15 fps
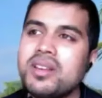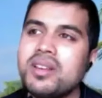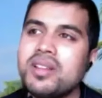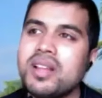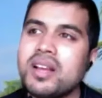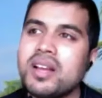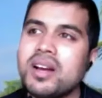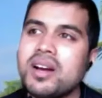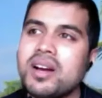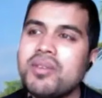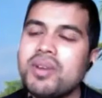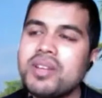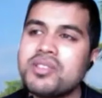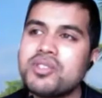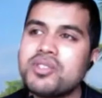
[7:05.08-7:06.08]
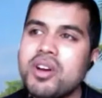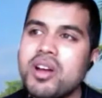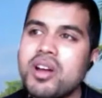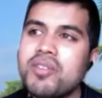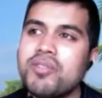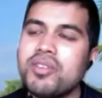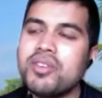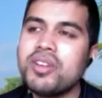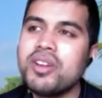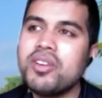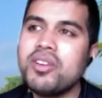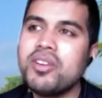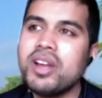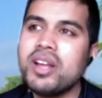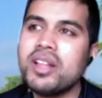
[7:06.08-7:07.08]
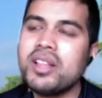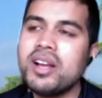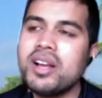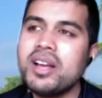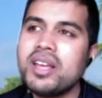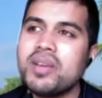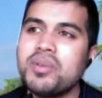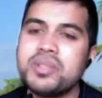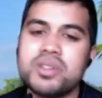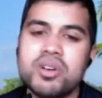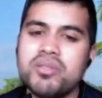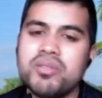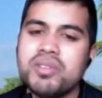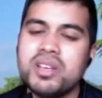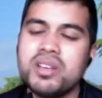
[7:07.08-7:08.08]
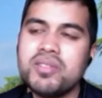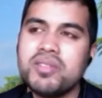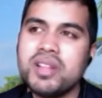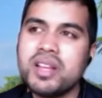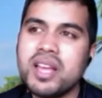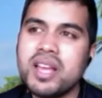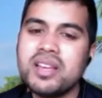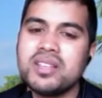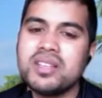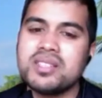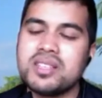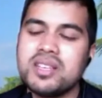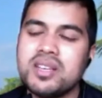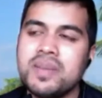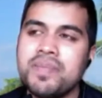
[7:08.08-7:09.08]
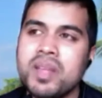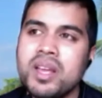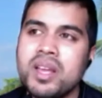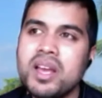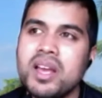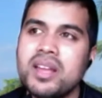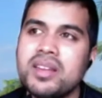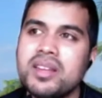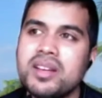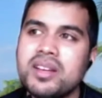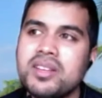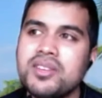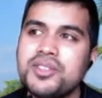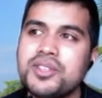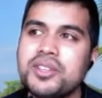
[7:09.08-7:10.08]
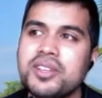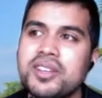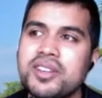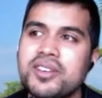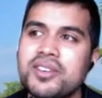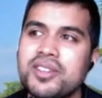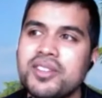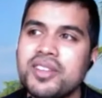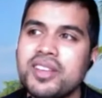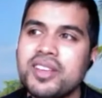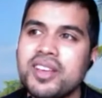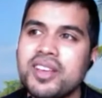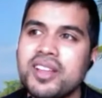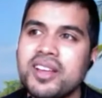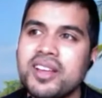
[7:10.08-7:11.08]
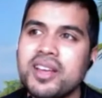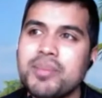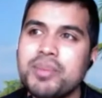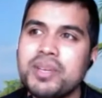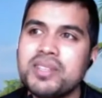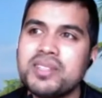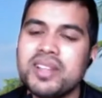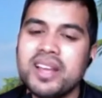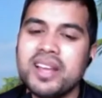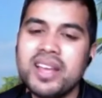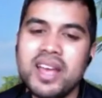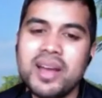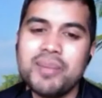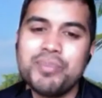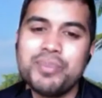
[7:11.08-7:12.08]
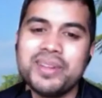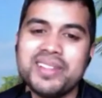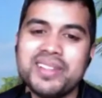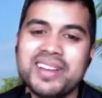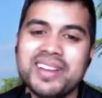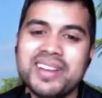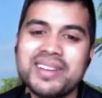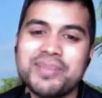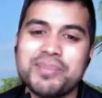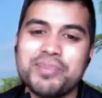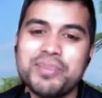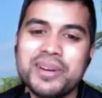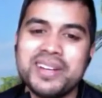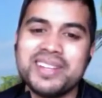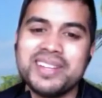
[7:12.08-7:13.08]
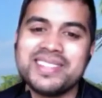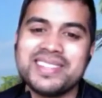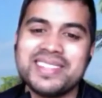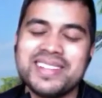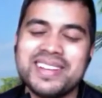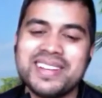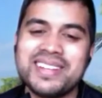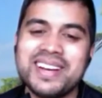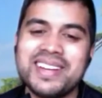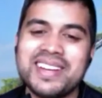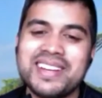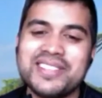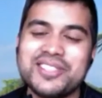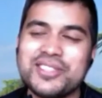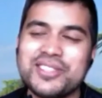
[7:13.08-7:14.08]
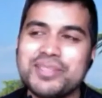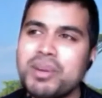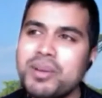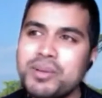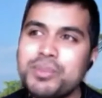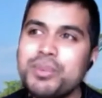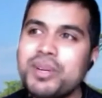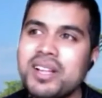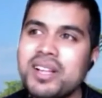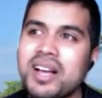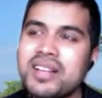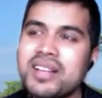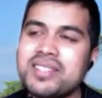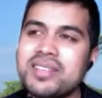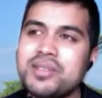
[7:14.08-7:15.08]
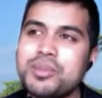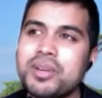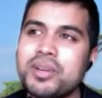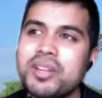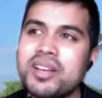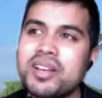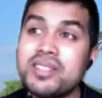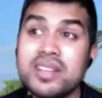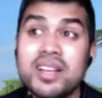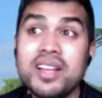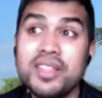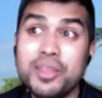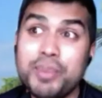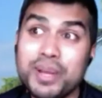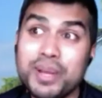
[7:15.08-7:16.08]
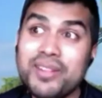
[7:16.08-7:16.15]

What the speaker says: like restaurant for dinner, and like it was all vegan, like A to Z. And usually, you think you get like hippies and like hemp and like braids and like tie-dye shirts, but it was pretty classy. It was pretty nice. The bill